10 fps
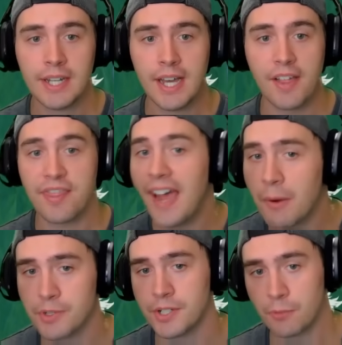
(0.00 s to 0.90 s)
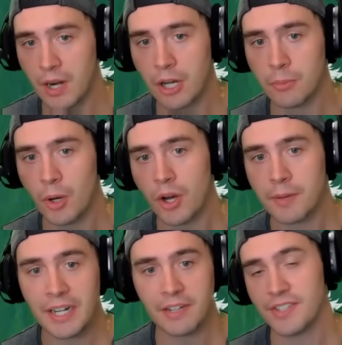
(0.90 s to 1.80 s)
1000 realm
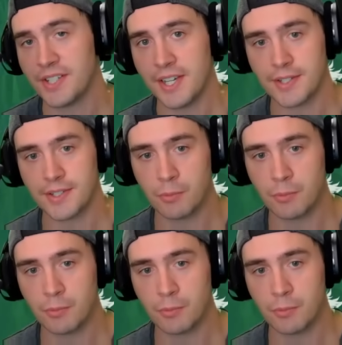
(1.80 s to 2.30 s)
on many of these hits.